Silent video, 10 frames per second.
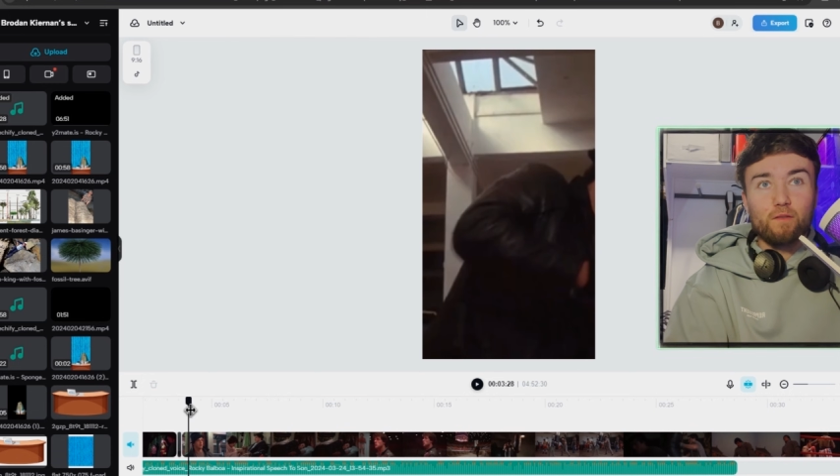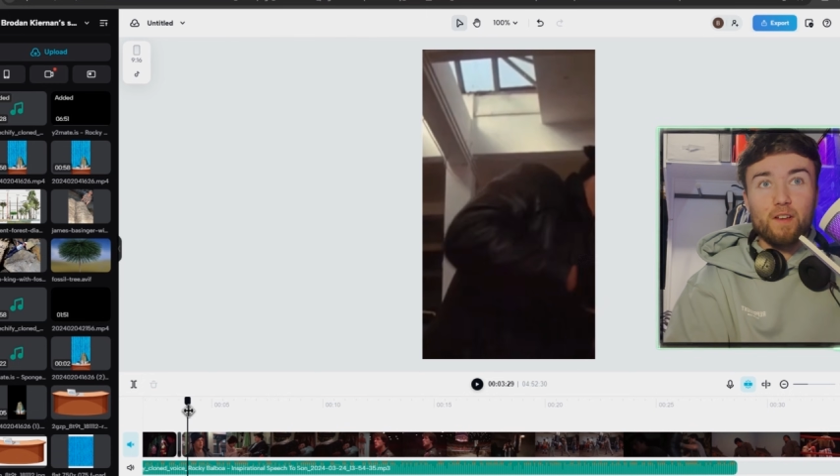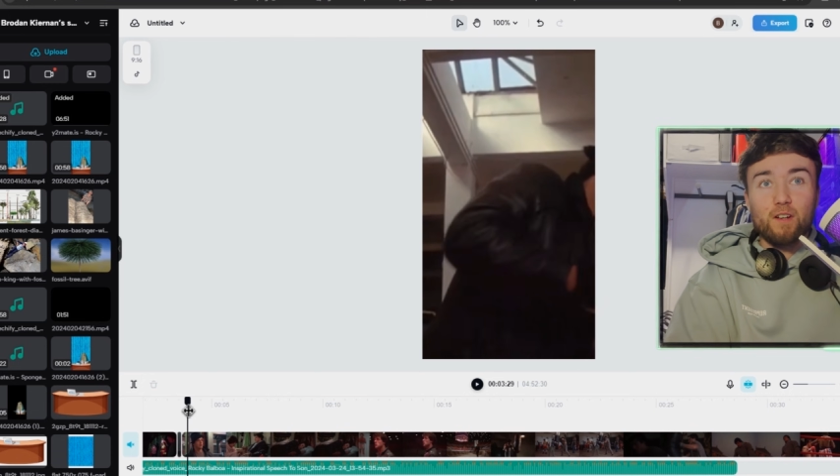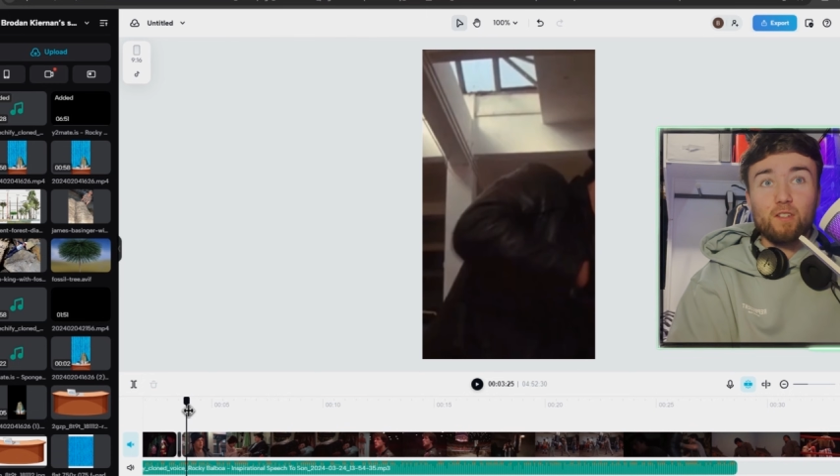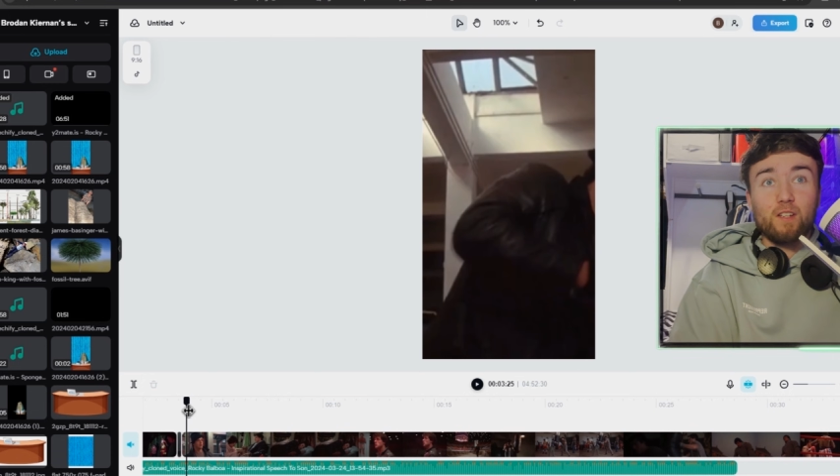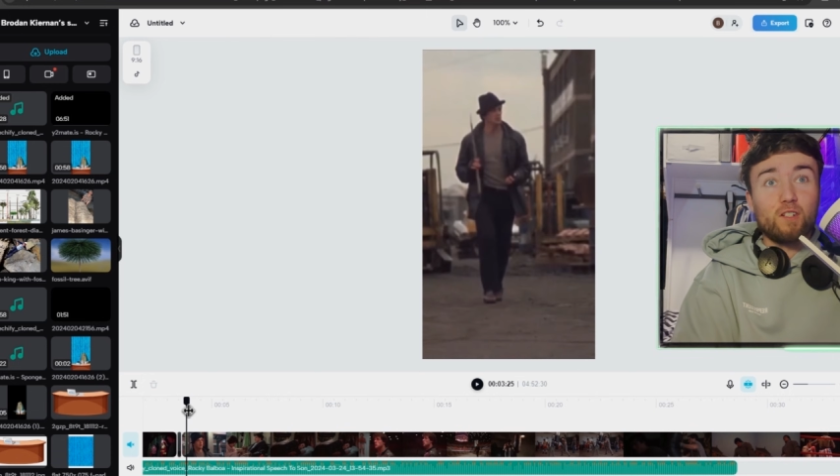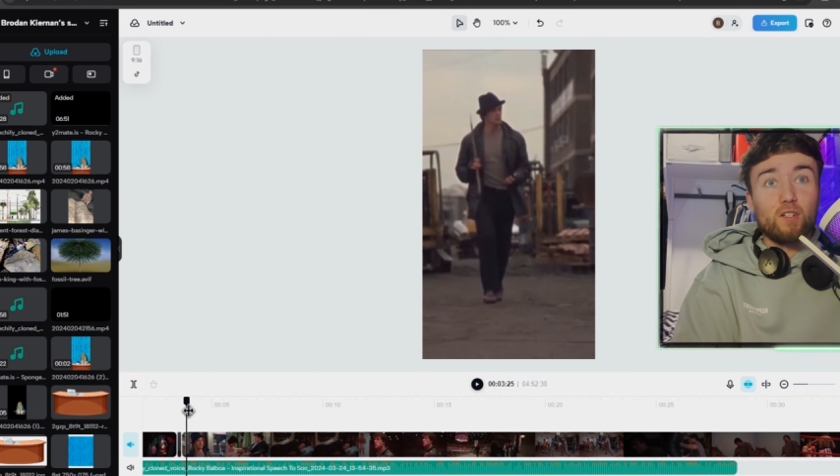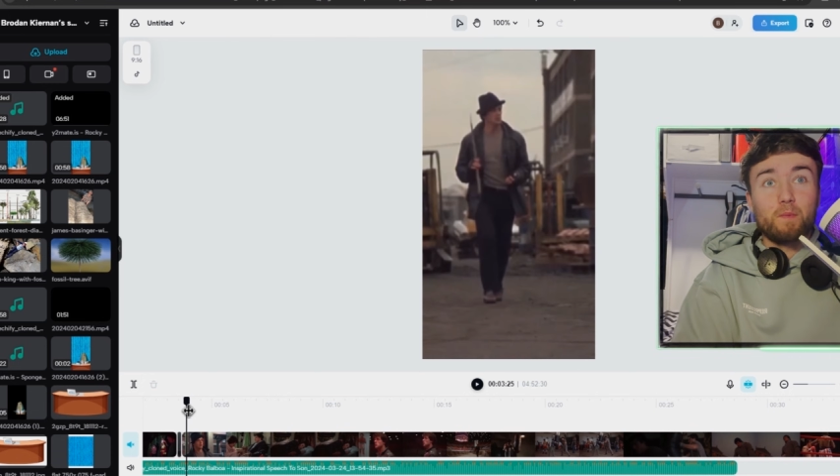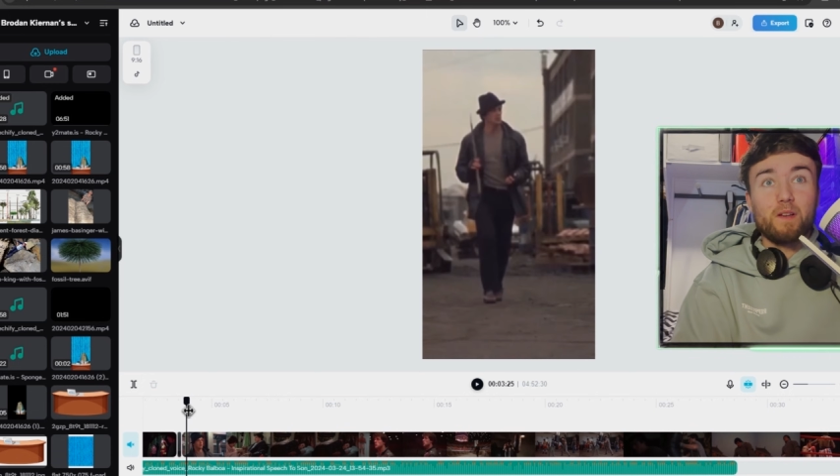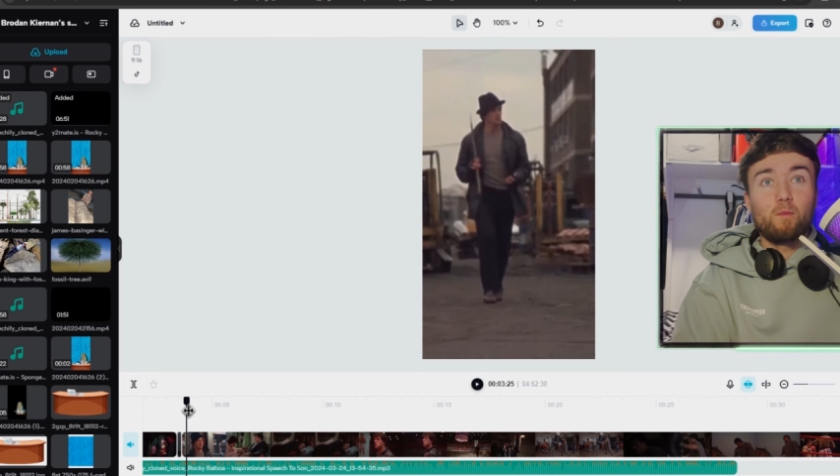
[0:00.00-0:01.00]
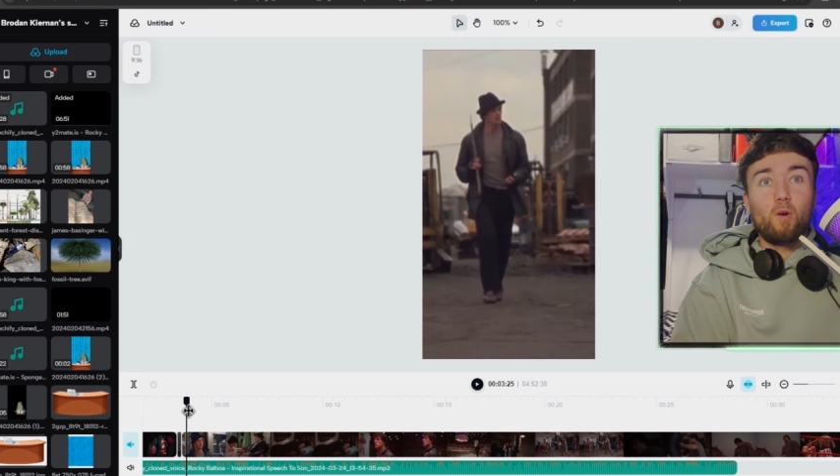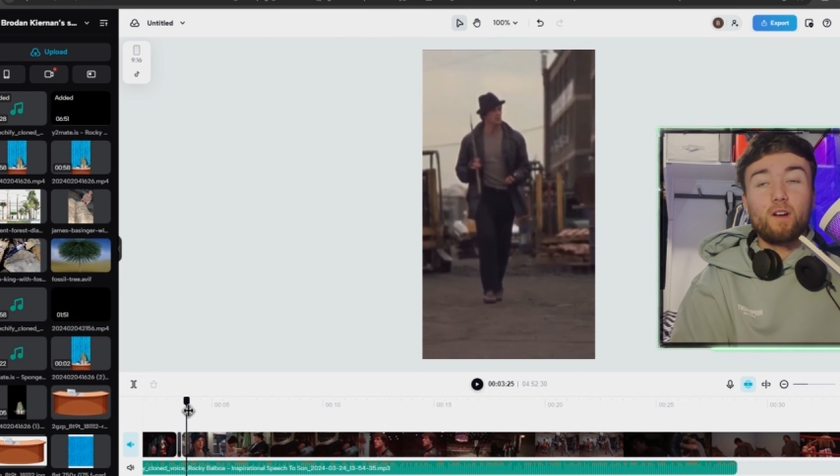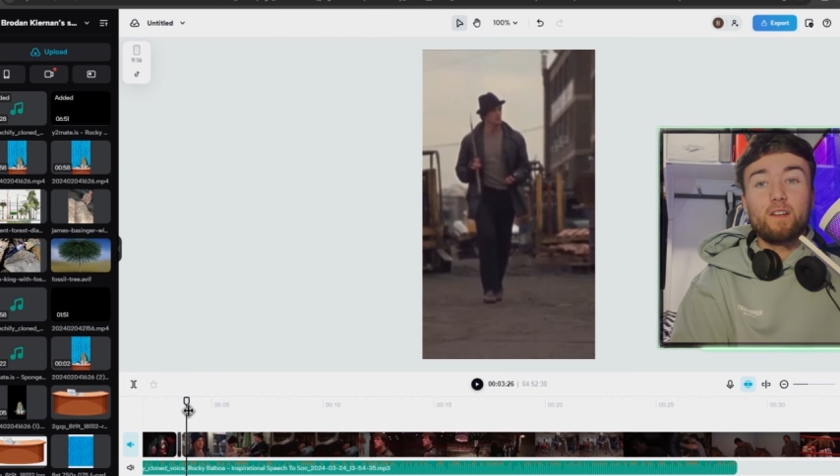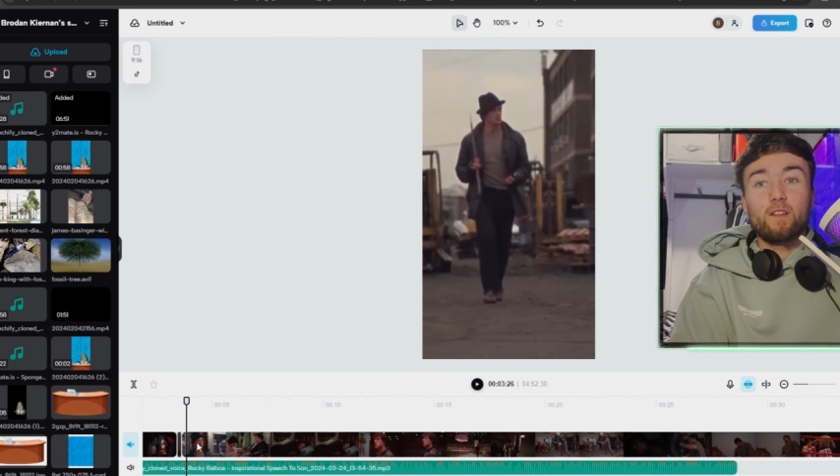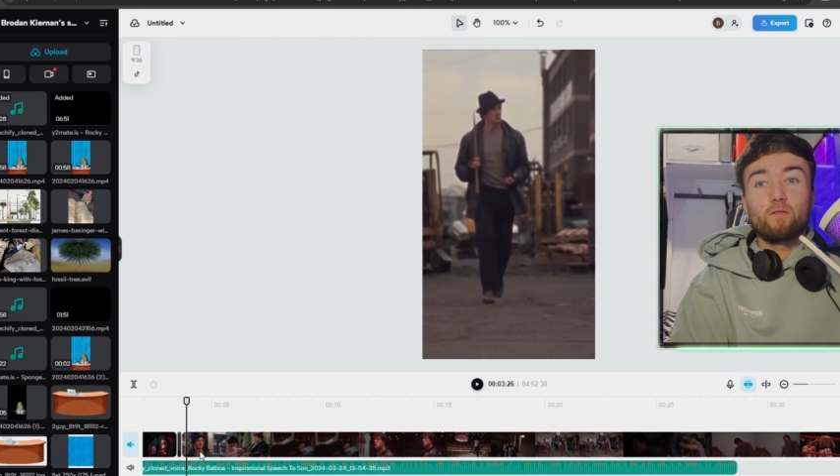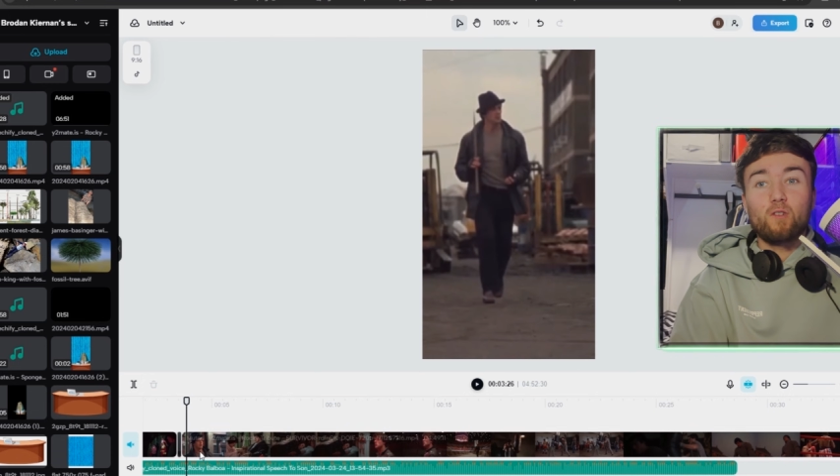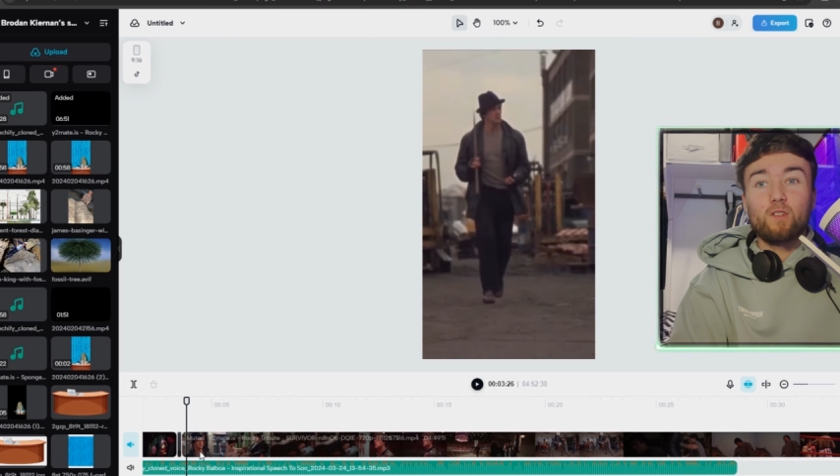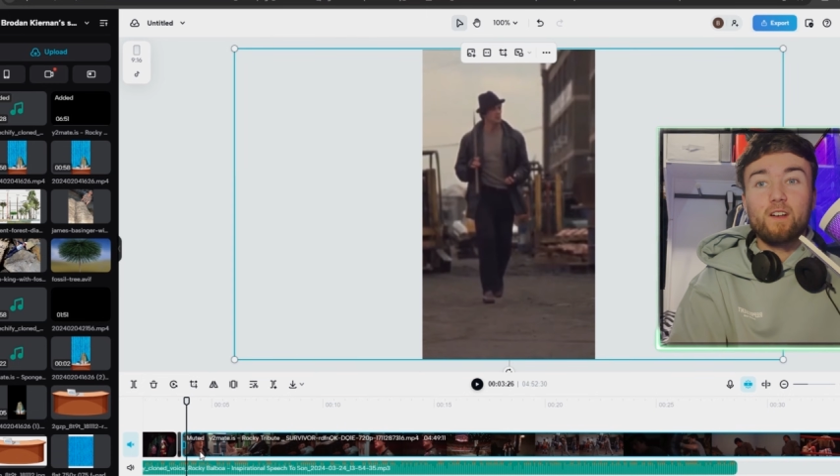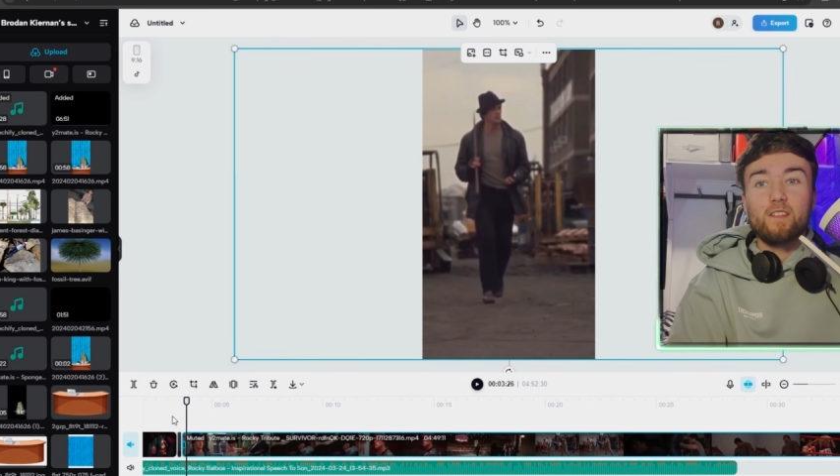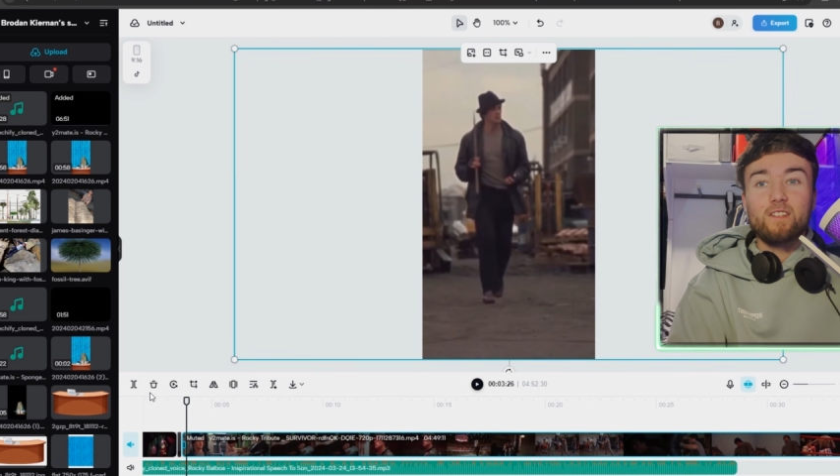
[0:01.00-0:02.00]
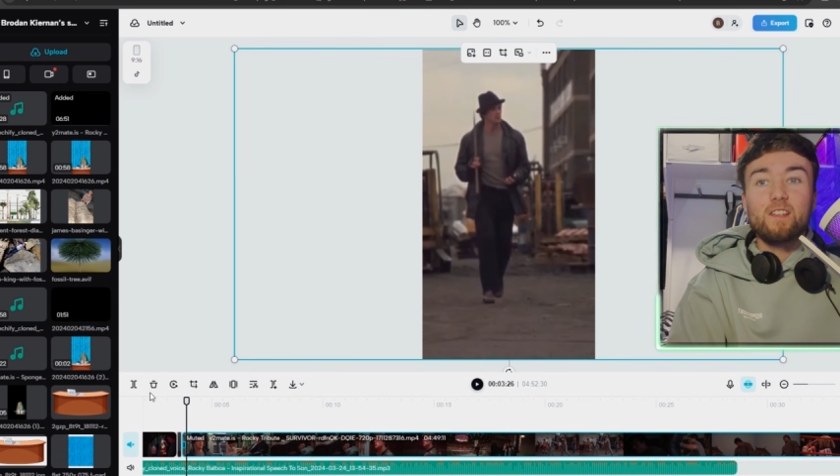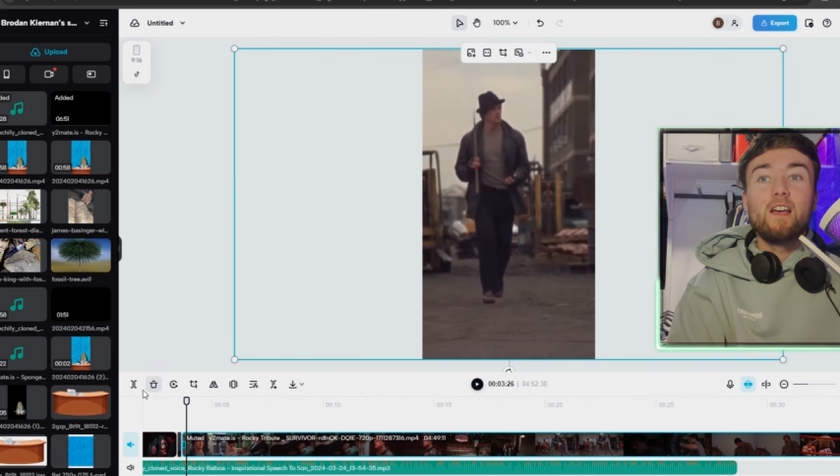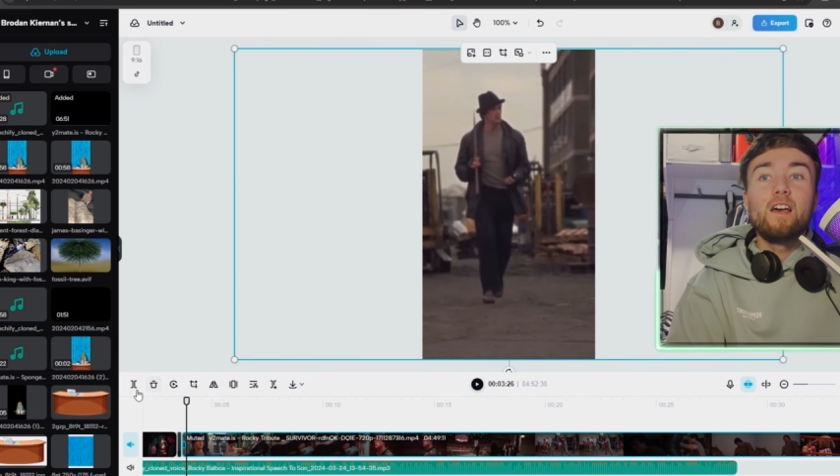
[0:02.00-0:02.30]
It could literally just be him walking down the road like this.